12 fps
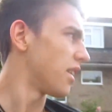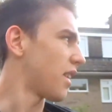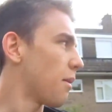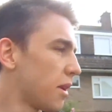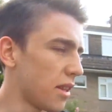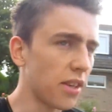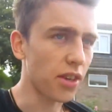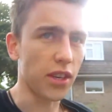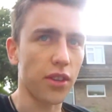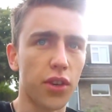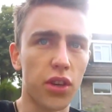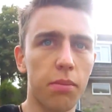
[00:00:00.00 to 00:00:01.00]
Damn it, these
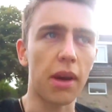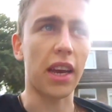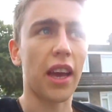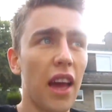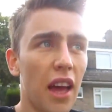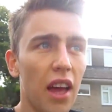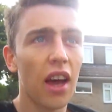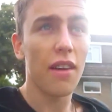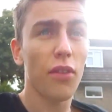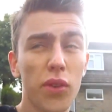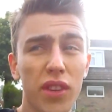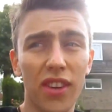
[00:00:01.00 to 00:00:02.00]
jeans are too big. I've
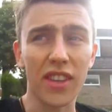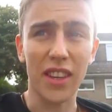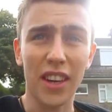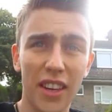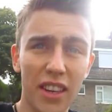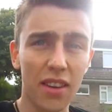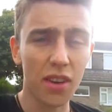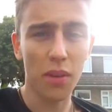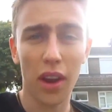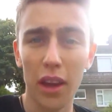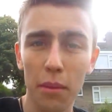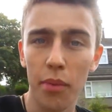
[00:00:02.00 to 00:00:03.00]
also decided I don't
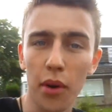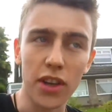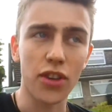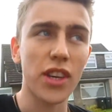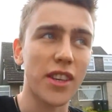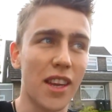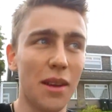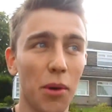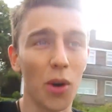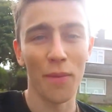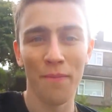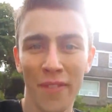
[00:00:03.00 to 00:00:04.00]
like bright jeans
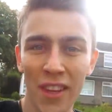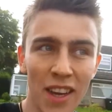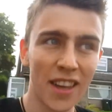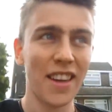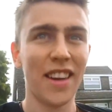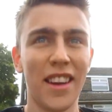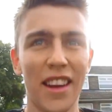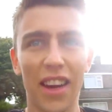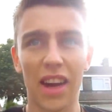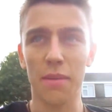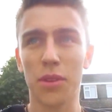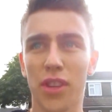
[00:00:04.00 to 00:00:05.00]
anymore.
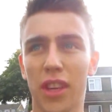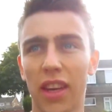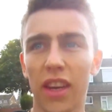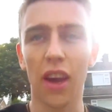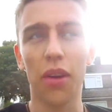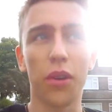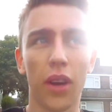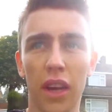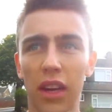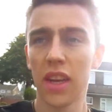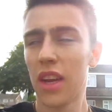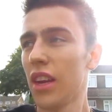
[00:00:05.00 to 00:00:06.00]
I'm just gonna go,
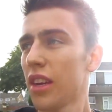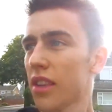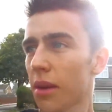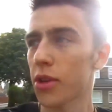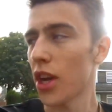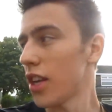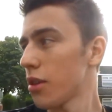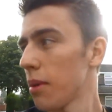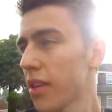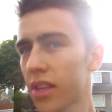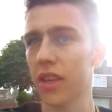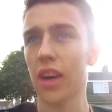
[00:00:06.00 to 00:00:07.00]
because I'm changing my
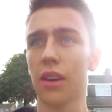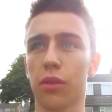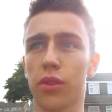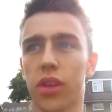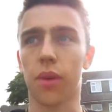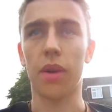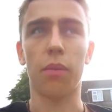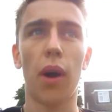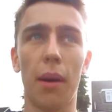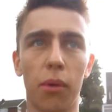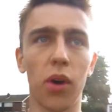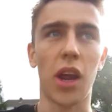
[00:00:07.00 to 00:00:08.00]
style, so I
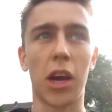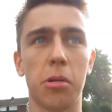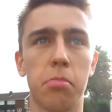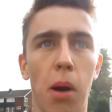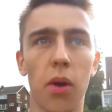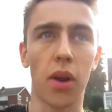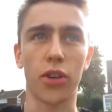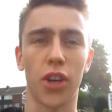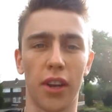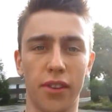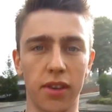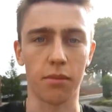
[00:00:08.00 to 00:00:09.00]
wear more like polo
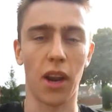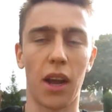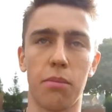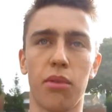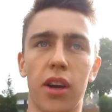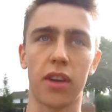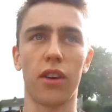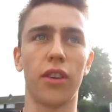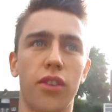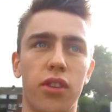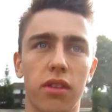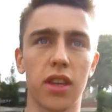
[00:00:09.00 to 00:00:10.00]
shirts and like bright coloured
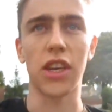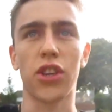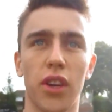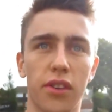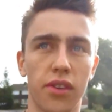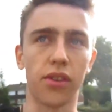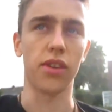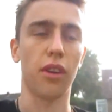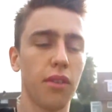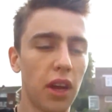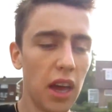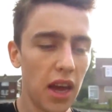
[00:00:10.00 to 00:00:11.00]
t-shirts and stuff.
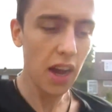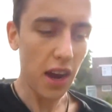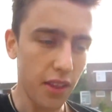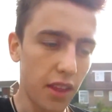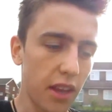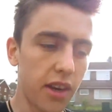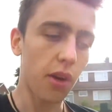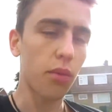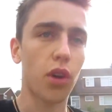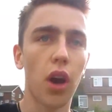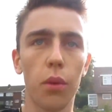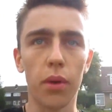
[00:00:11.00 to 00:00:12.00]
And then they don't
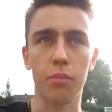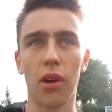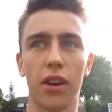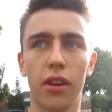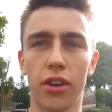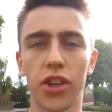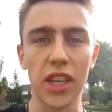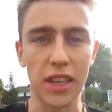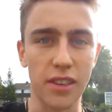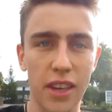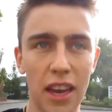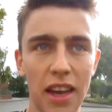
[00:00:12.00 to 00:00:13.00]
go with bright coloured
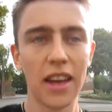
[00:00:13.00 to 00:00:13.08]
jeans.